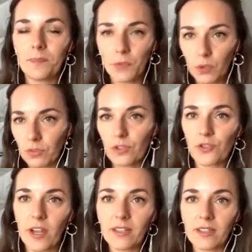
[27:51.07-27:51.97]
to
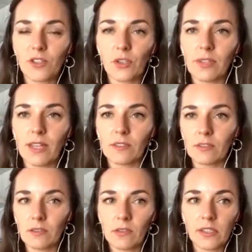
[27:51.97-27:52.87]
retrain it, so that
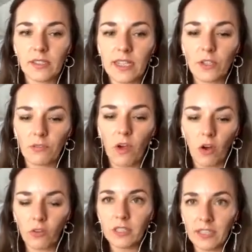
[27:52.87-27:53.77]
instead of
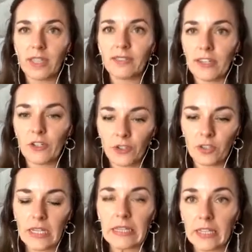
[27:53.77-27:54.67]
holding that tension
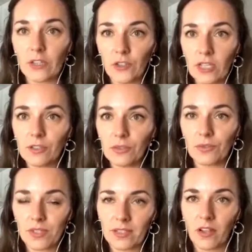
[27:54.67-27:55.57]
in the
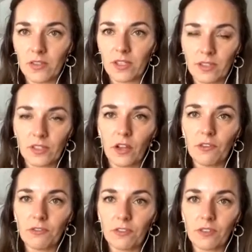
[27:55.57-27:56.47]
genitals and causing
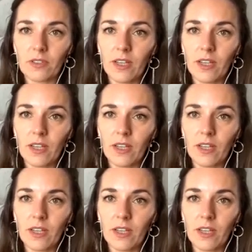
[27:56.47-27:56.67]
discomfort,